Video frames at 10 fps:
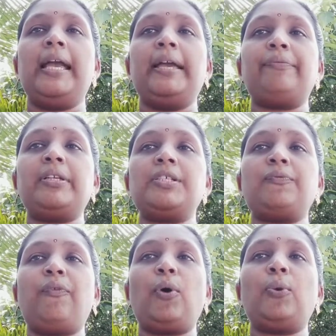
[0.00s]
If it is
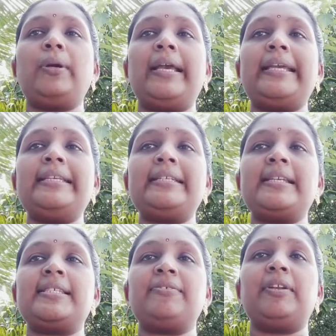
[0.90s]
followed
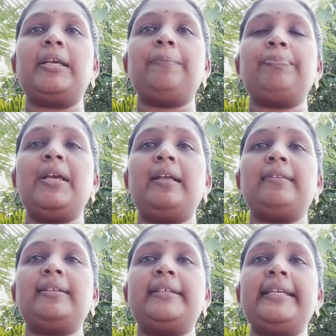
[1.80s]
intensively,
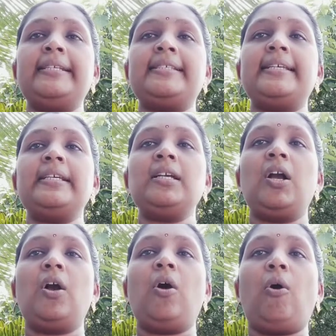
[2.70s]
the teaching,
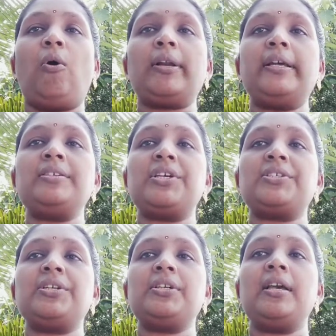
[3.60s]

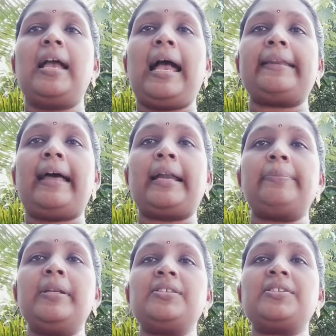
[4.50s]
organization and
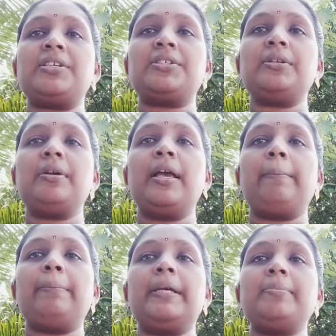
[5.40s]
administration
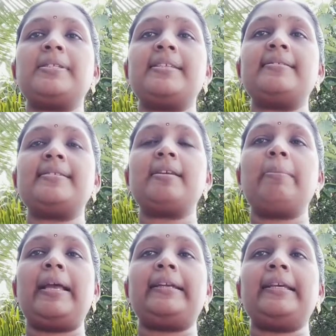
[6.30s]
becomes
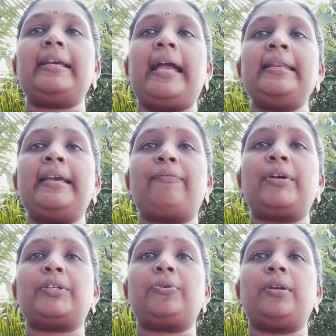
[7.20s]
systematic and
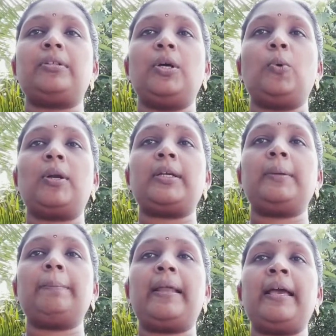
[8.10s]
effective. The
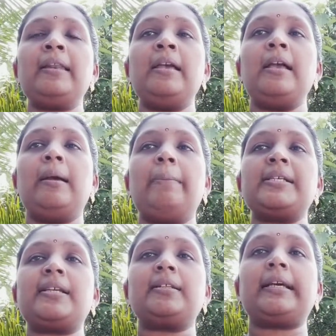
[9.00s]
working plan
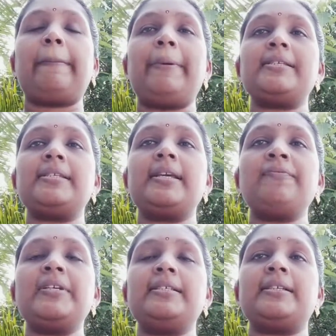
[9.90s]
based on the capacity
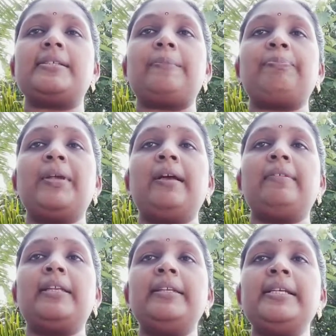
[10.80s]
of teachers,
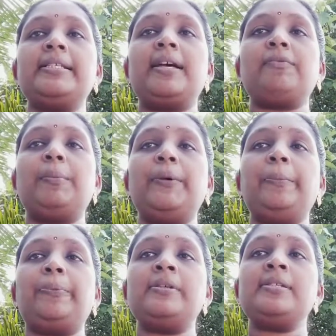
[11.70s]
the needs of the
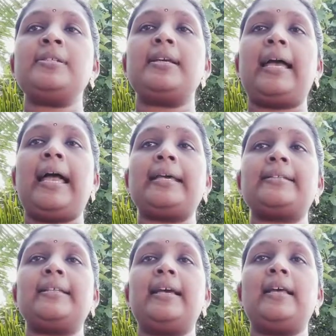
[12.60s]
pupils and
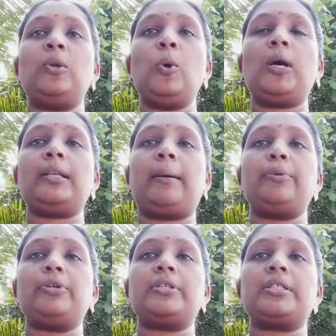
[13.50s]
the local
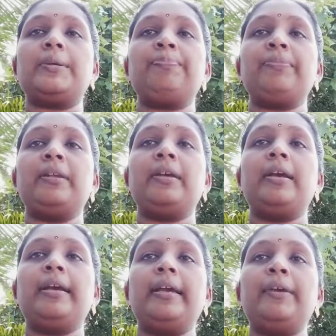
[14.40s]
community.
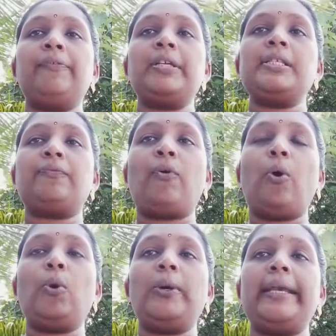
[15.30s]
If it is
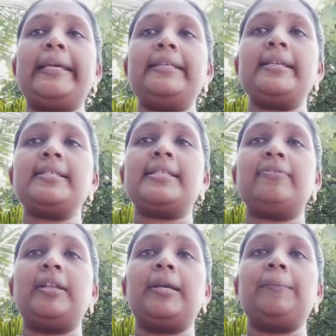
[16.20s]
followed
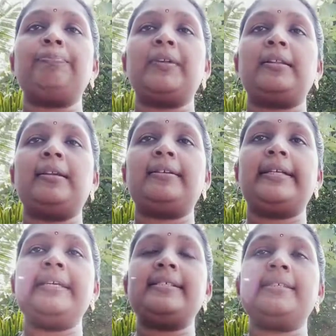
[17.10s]
intensively, the
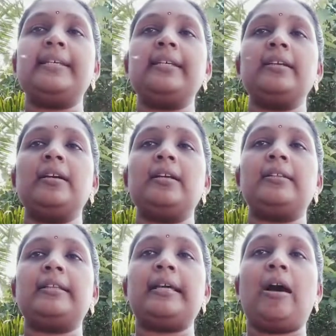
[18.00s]
teaching,
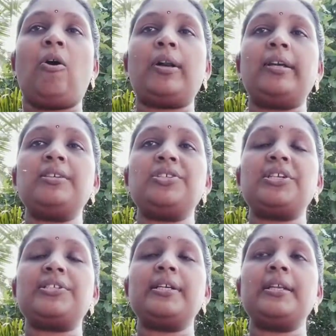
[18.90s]
then the
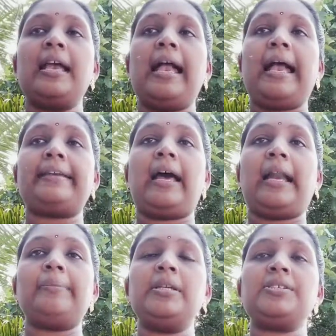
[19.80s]
organization and
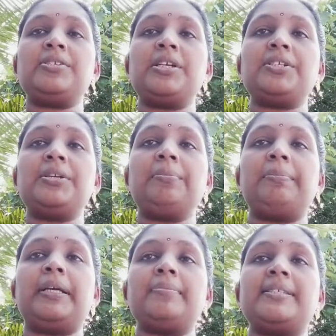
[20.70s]
administration
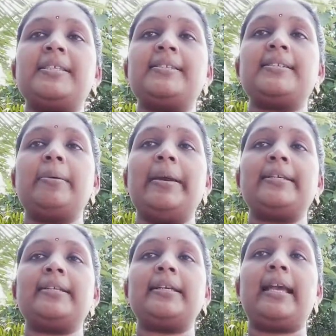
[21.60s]
becomes
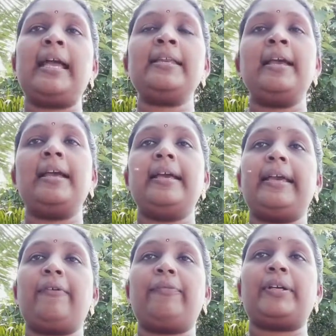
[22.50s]
systematic and
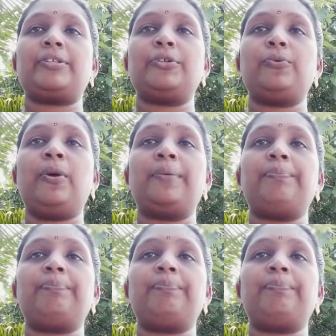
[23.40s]
effective one.